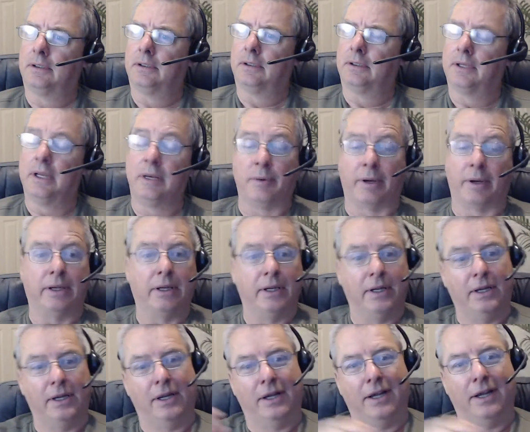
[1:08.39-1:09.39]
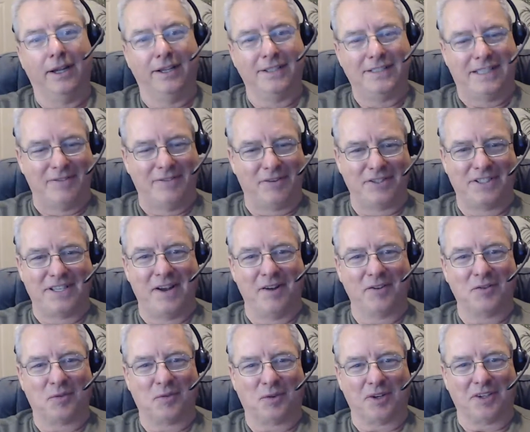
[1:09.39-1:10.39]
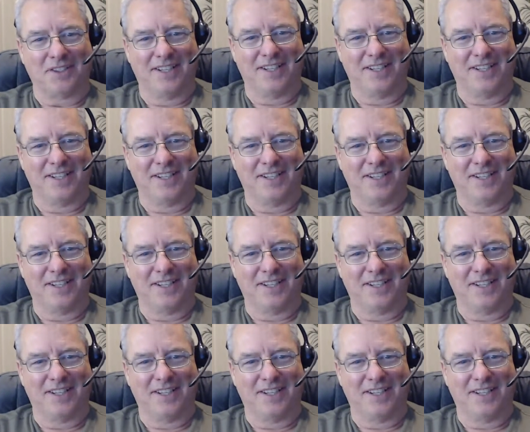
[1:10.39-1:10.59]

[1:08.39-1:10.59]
Anyway, see if your sound works.